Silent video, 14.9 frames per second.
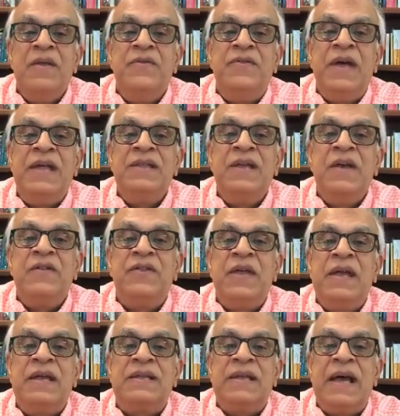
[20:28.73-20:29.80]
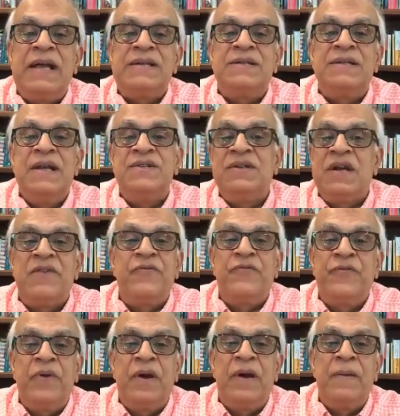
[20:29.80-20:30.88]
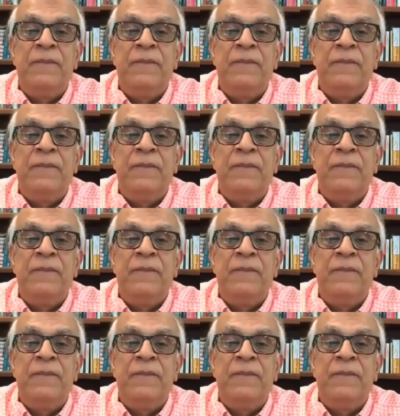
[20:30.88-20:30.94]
then they think that there's enough